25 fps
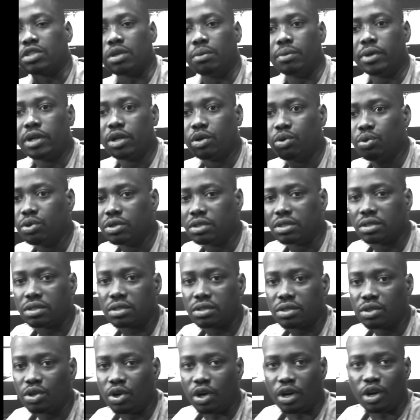somebody
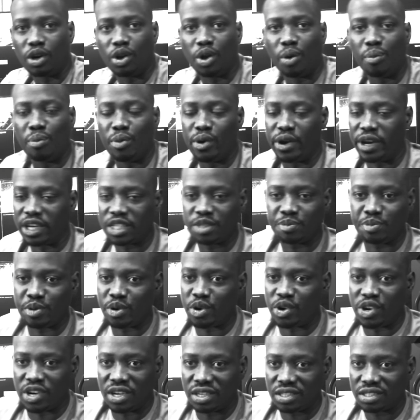who's got a lot more
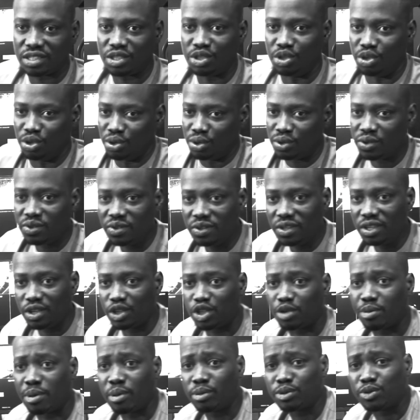experience, you know, you
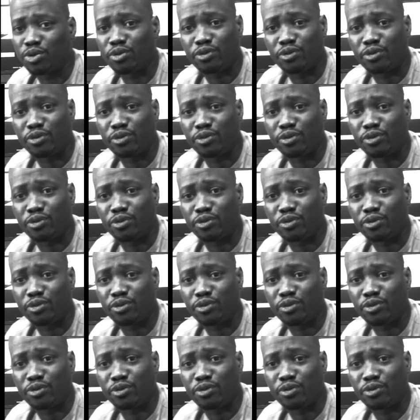should be able to